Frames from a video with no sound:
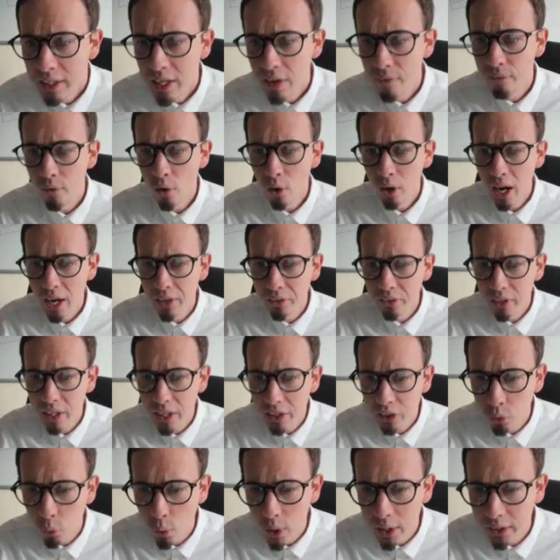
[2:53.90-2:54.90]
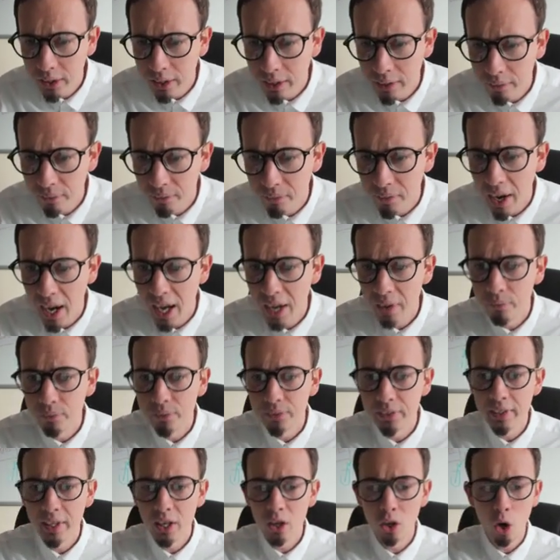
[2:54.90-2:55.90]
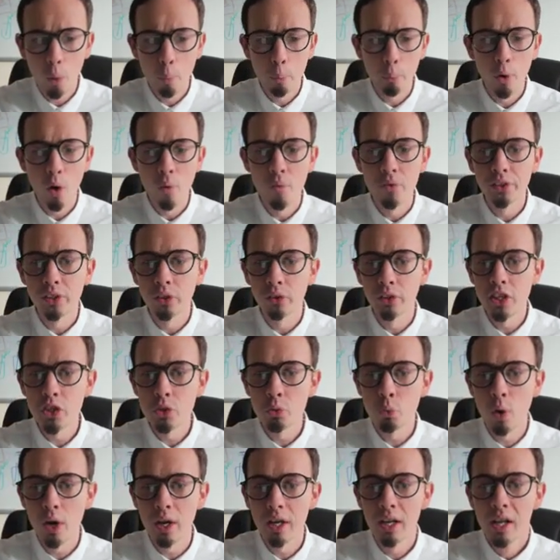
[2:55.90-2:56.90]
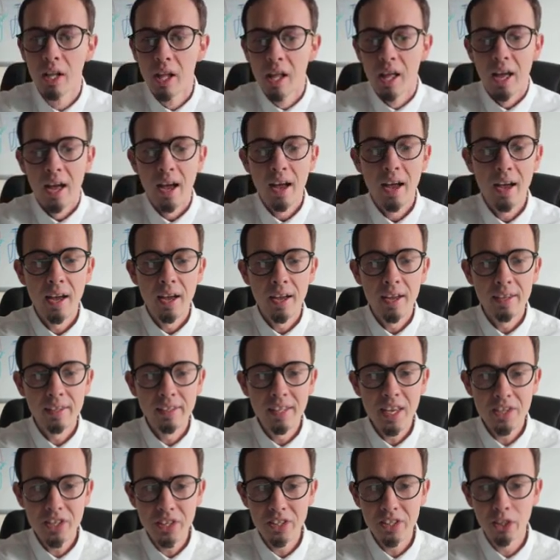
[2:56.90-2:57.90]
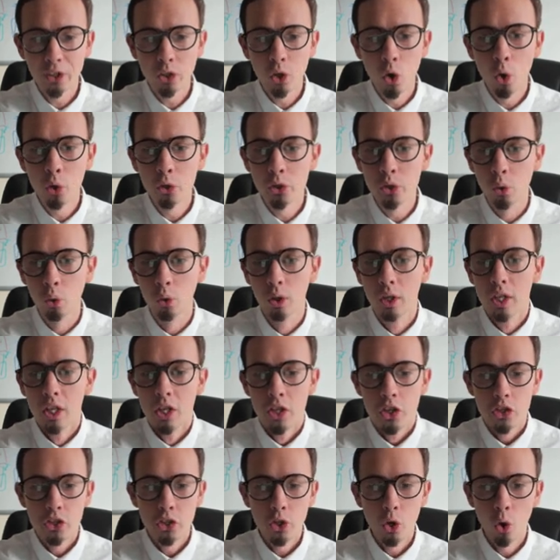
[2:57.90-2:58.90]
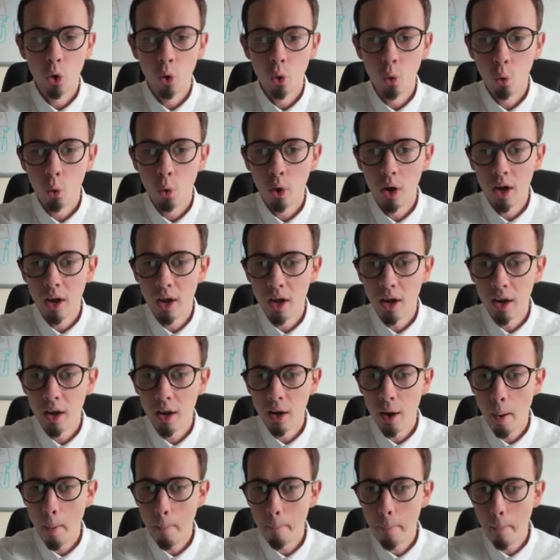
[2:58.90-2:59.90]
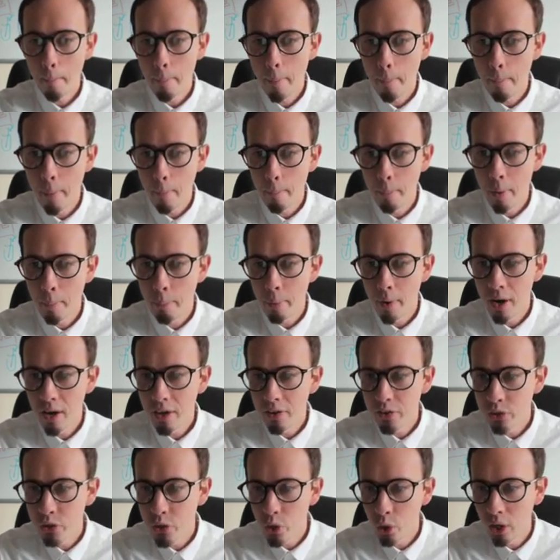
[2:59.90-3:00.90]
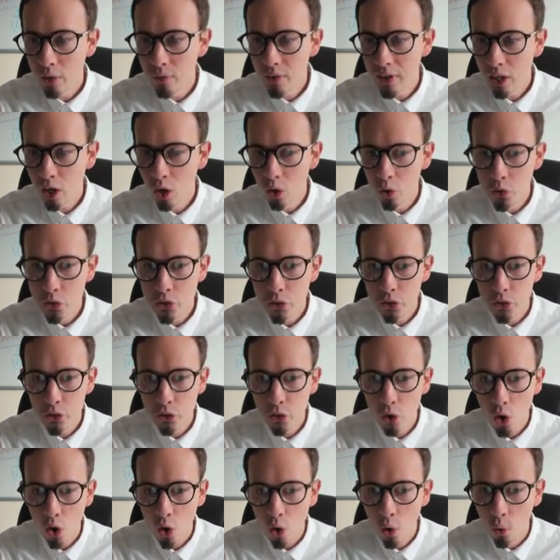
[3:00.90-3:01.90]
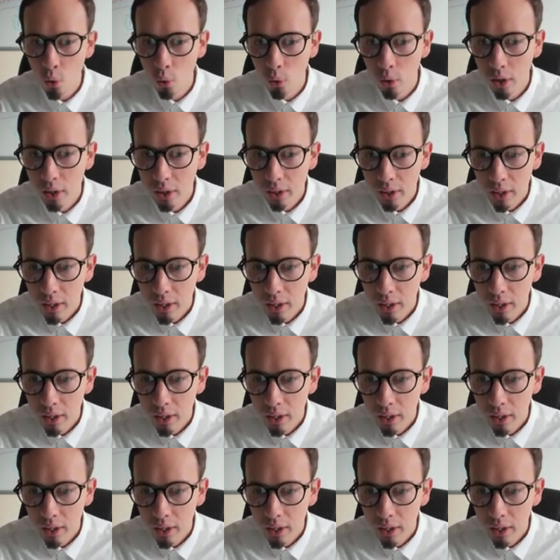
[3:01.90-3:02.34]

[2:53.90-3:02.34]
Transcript: yeah 425 euro profit on this one. Uh, yes, as I told you. So uh, so here we go. So.